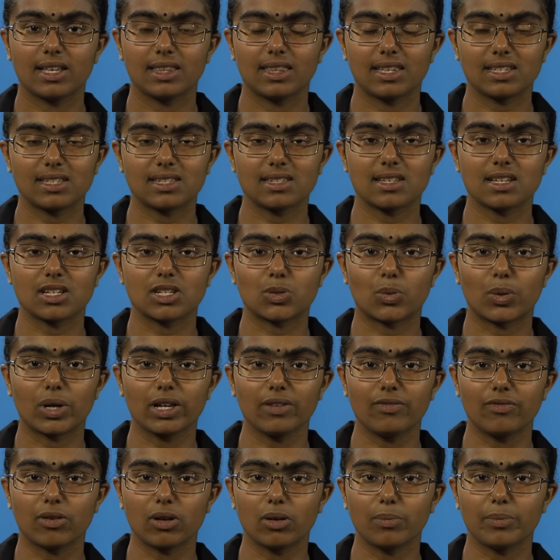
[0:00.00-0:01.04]
This is a
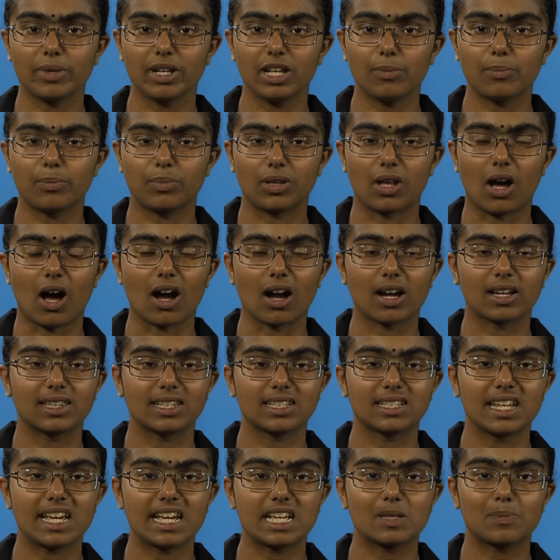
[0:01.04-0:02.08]
24-minute block
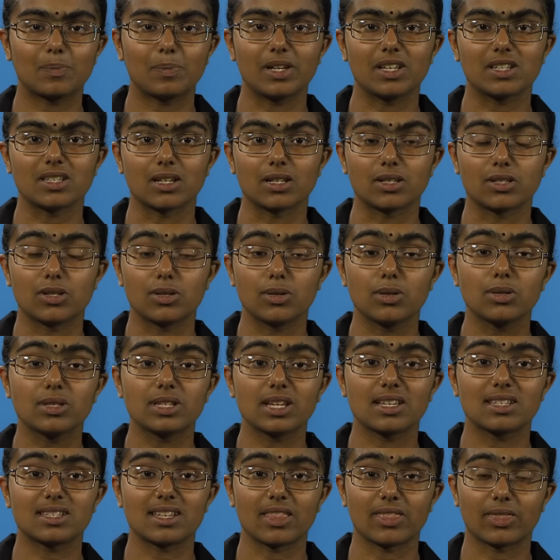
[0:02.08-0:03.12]
that takes place on
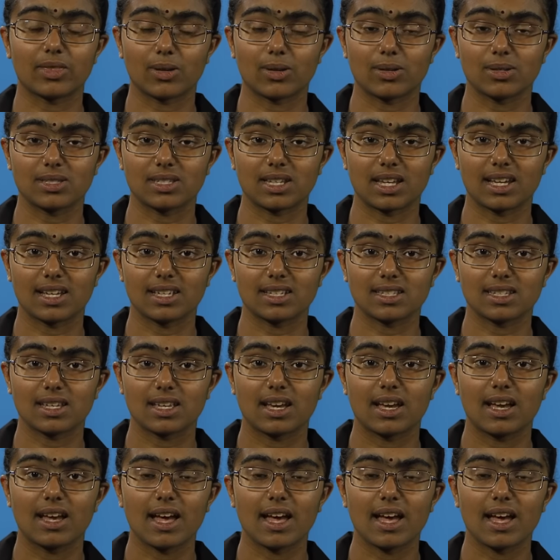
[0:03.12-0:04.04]
Tuesdays and Thursdays.